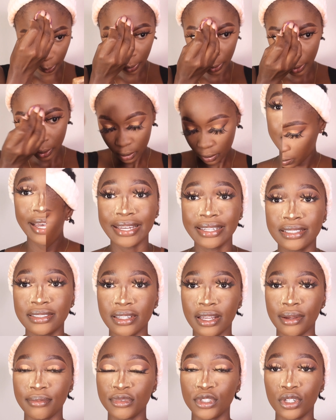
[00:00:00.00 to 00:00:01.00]
Hey guys,
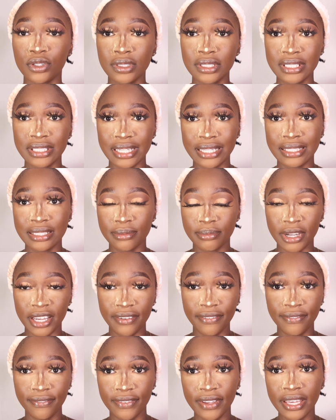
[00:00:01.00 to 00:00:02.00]
I'm done setting my
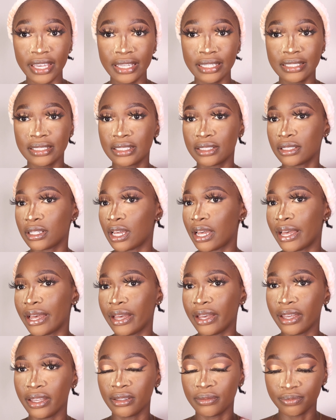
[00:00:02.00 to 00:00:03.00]
face.
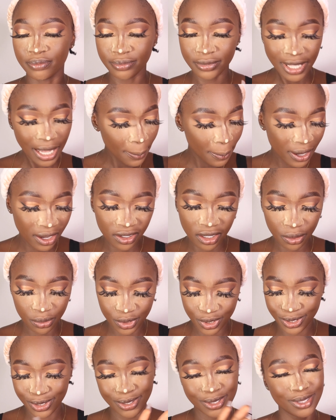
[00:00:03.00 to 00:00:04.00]
That powder
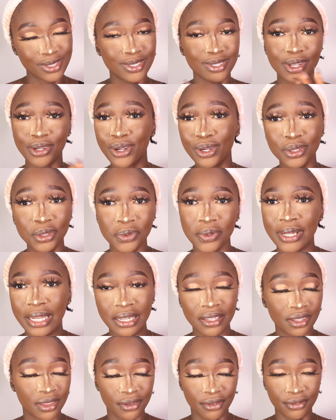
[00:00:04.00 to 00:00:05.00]
was just not doing
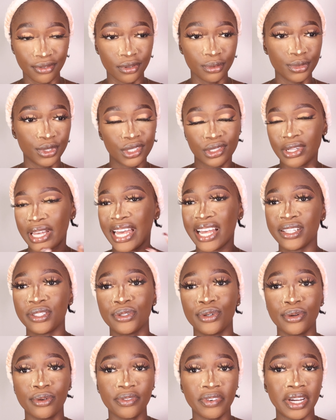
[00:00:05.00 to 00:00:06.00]
anything for me, so I had to
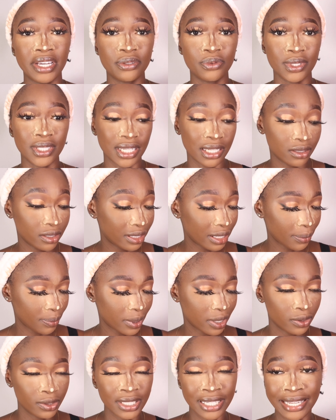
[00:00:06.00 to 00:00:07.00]
go over it with another
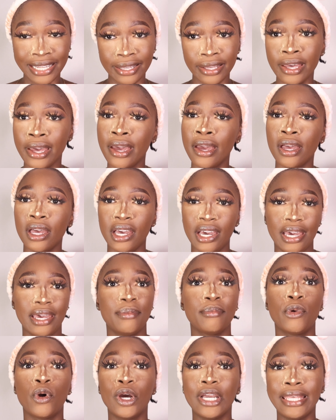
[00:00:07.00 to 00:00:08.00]
powder, like a
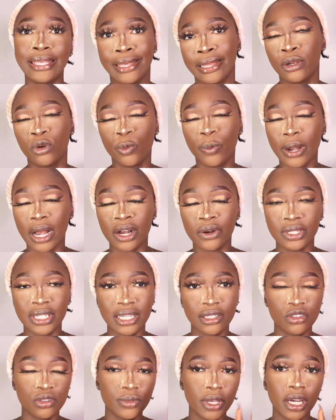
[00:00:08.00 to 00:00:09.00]
more yellow powder,
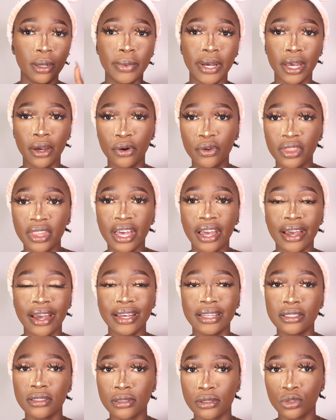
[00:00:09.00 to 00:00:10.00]
to make my under
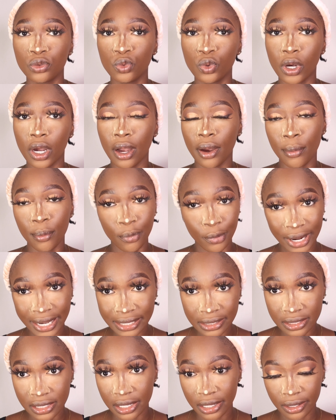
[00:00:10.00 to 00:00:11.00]
eyes look
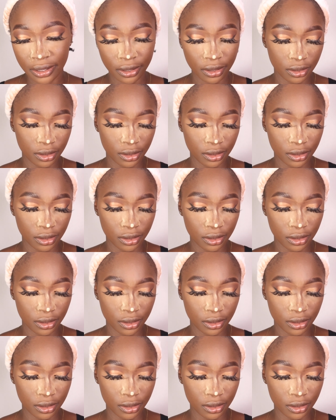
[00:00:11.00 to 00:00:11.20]
brighter.